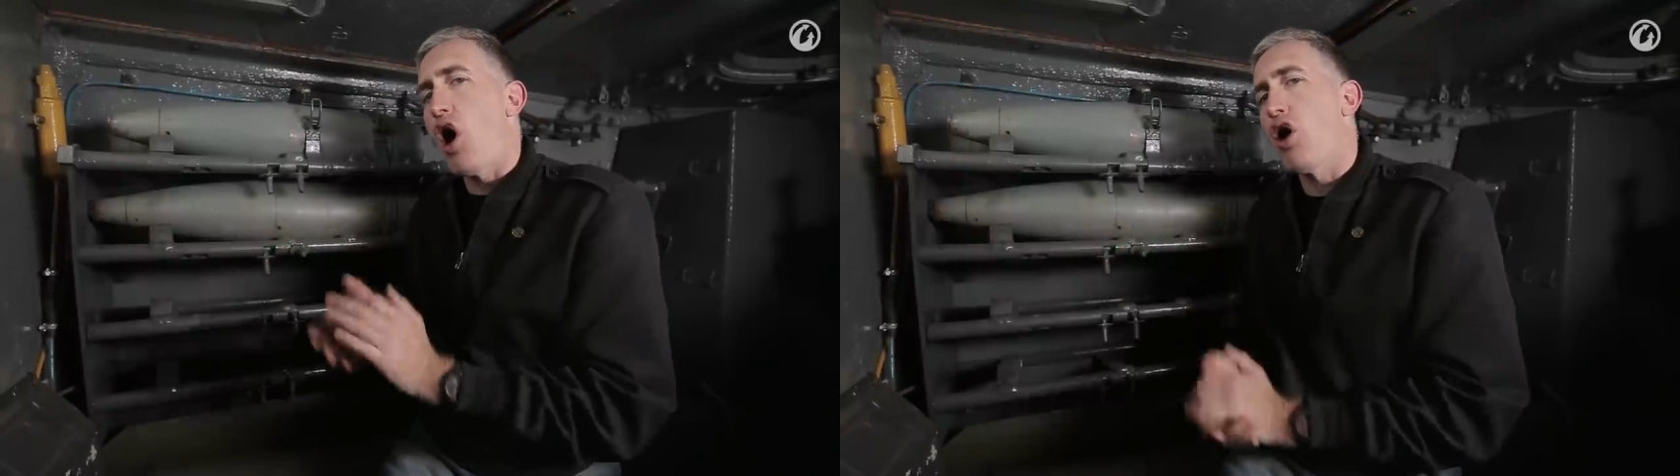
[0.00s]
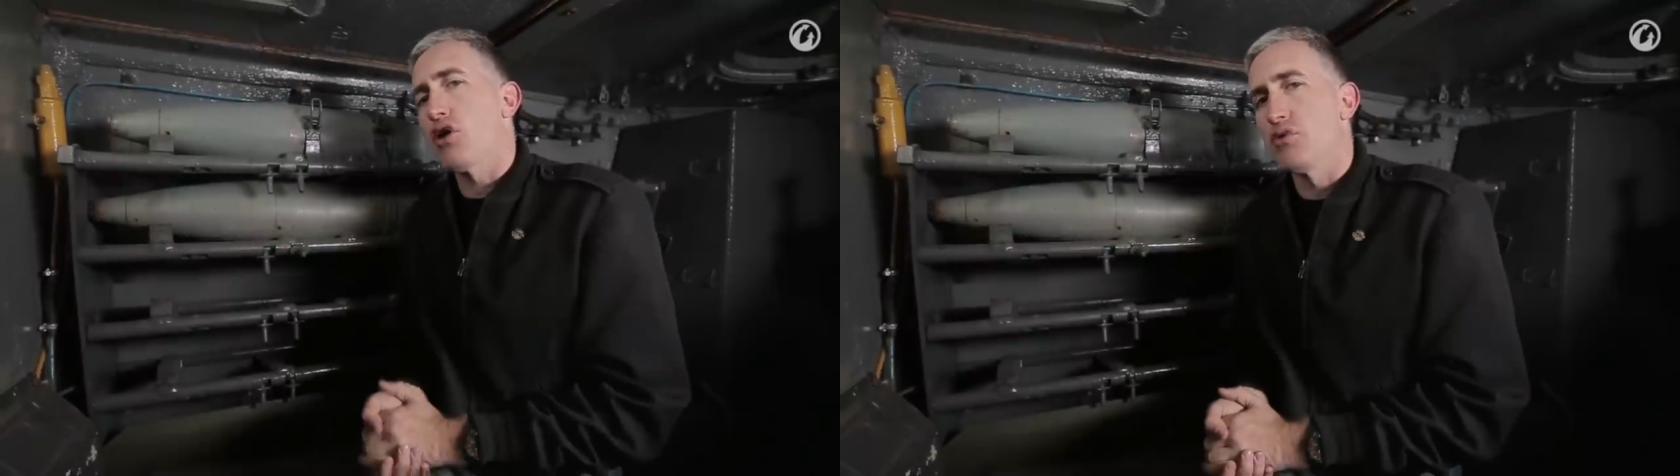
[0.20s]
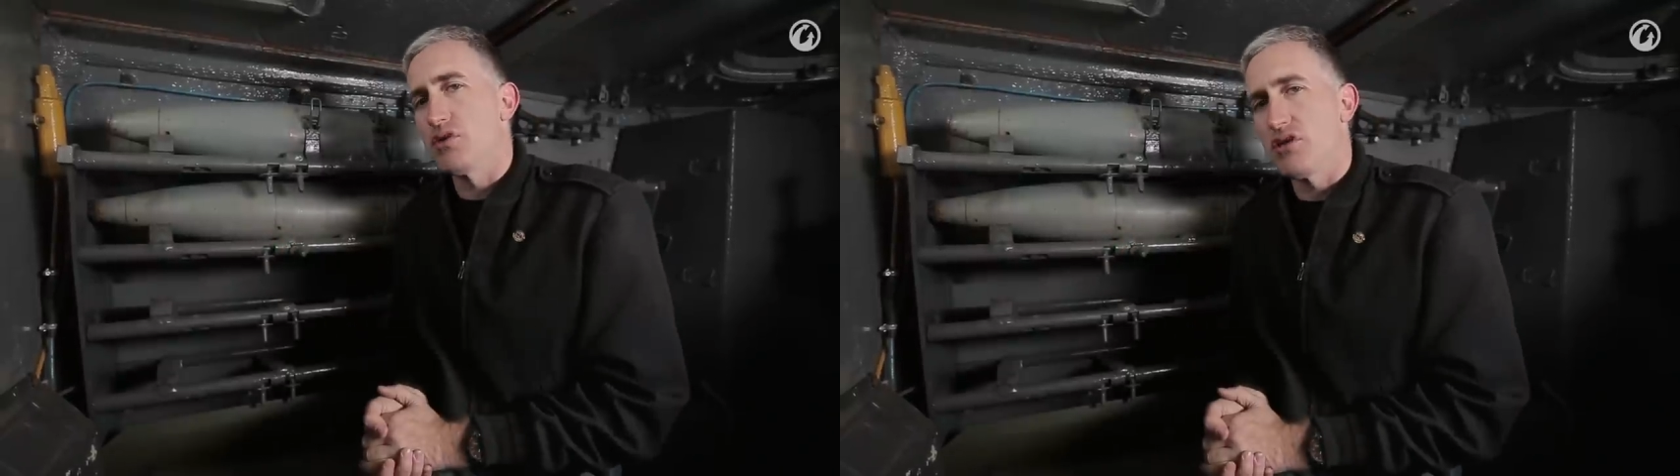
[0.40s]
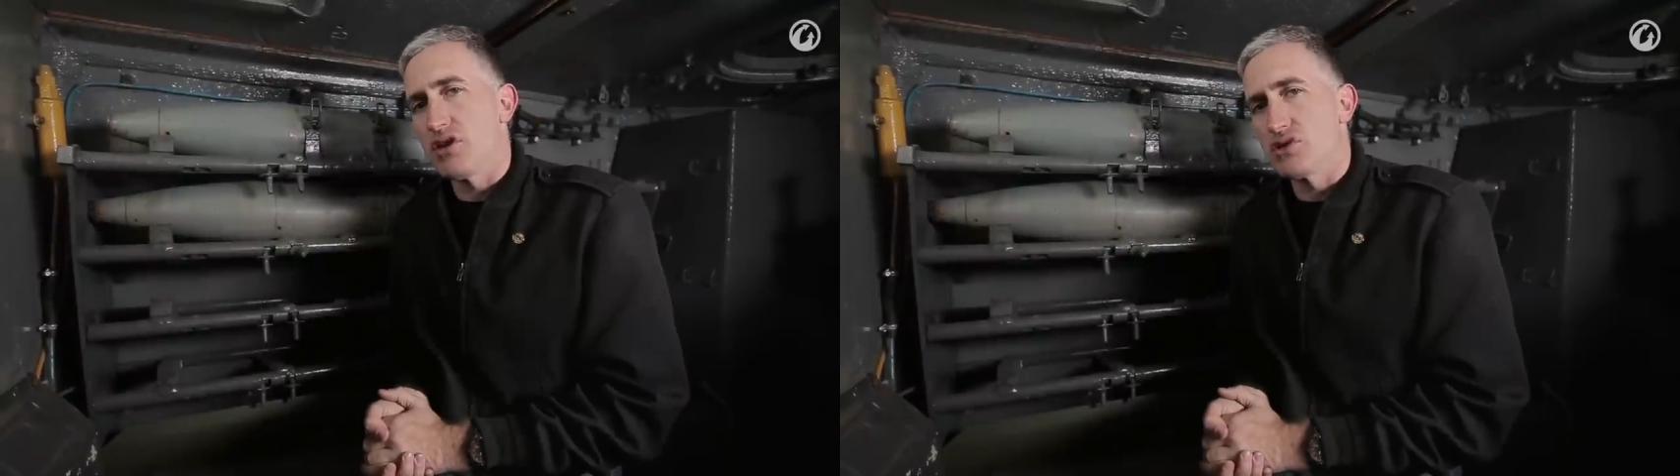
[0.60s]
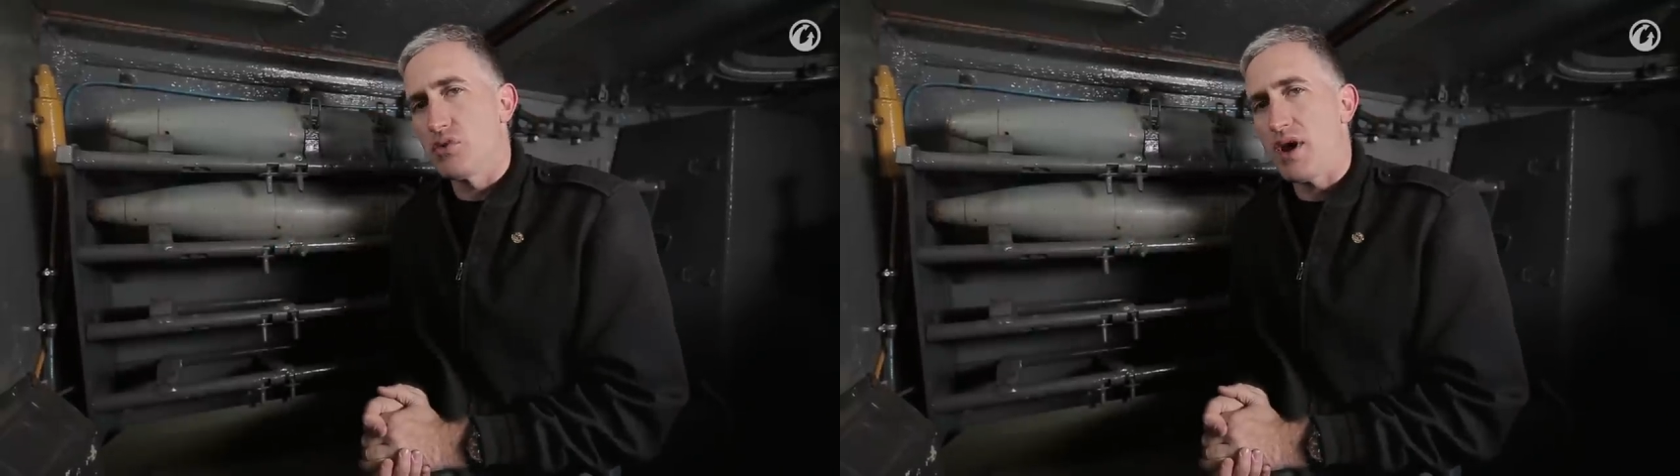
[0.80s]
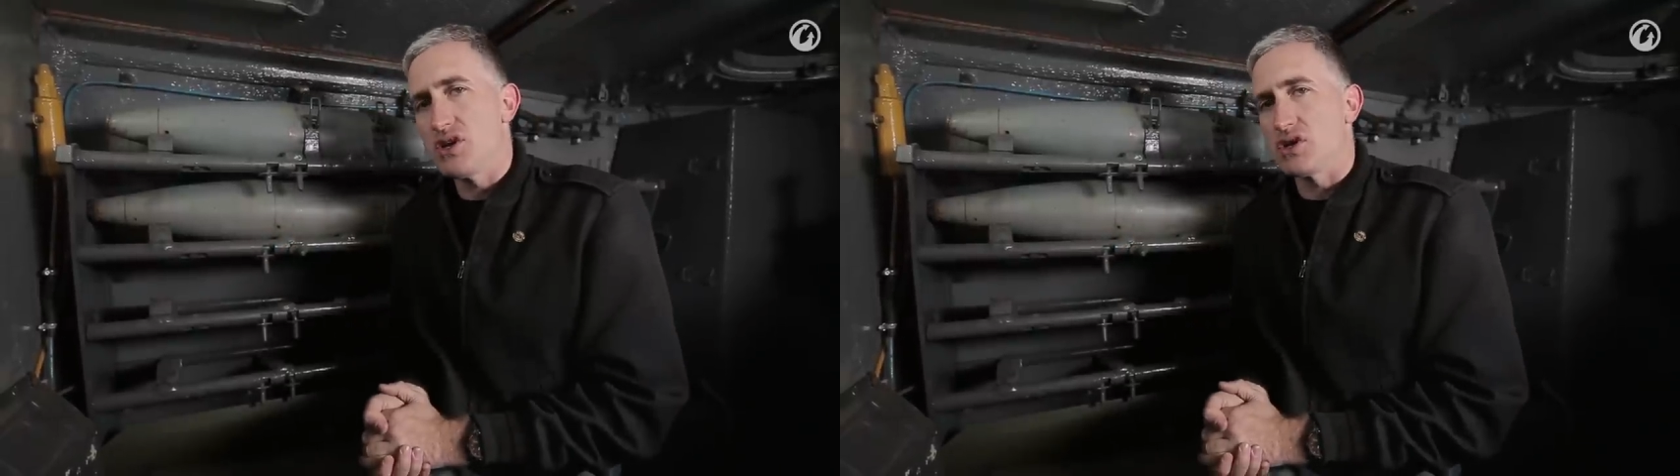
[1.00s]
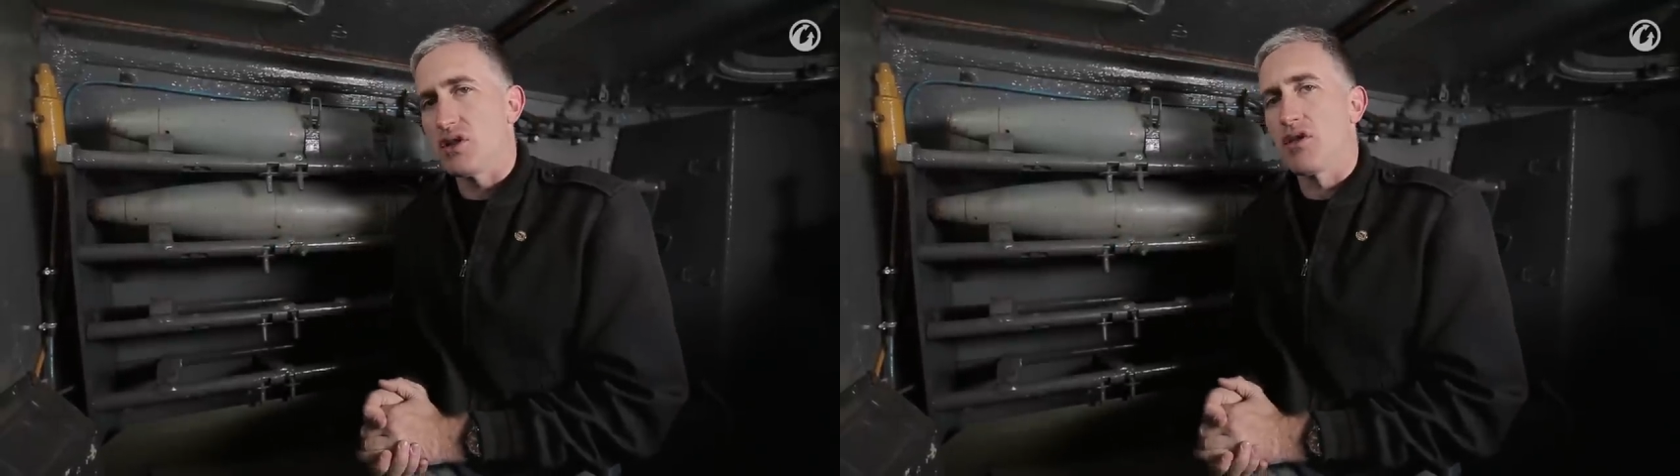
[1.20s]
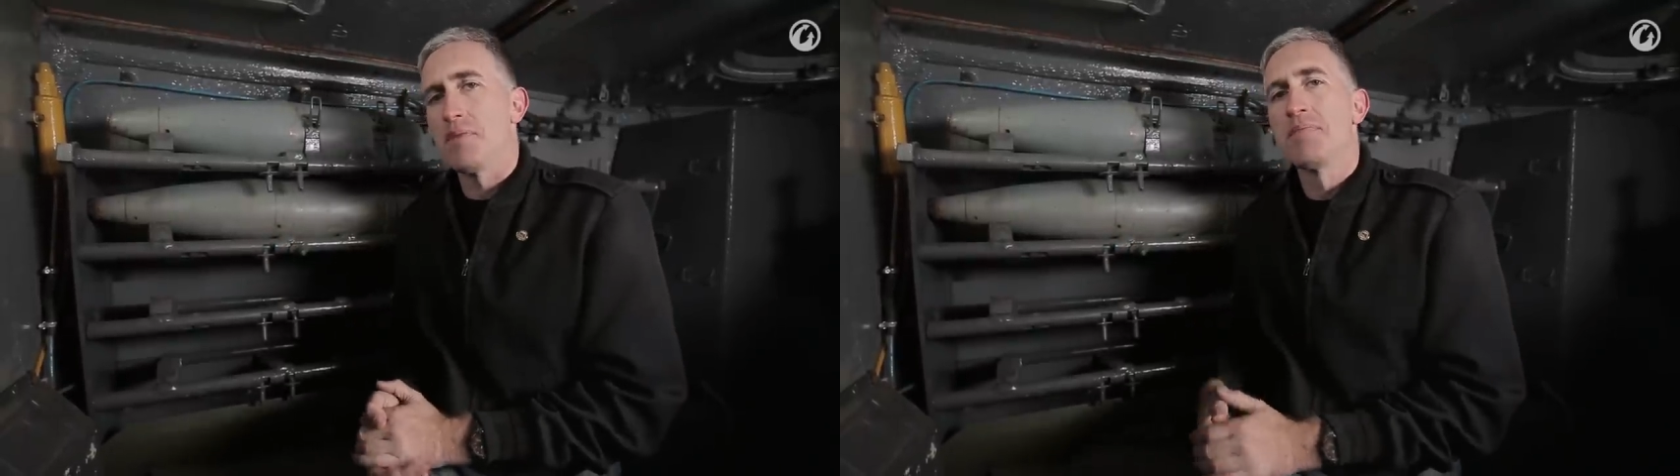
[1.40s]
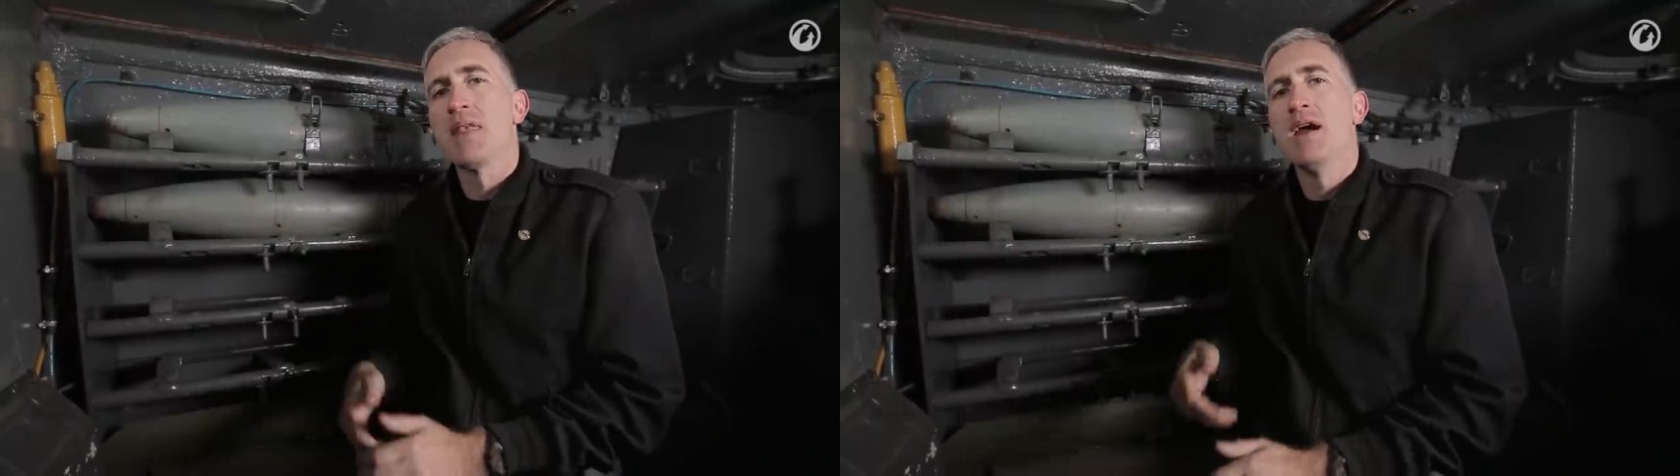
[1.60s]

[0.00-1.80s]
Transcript: awkward situations.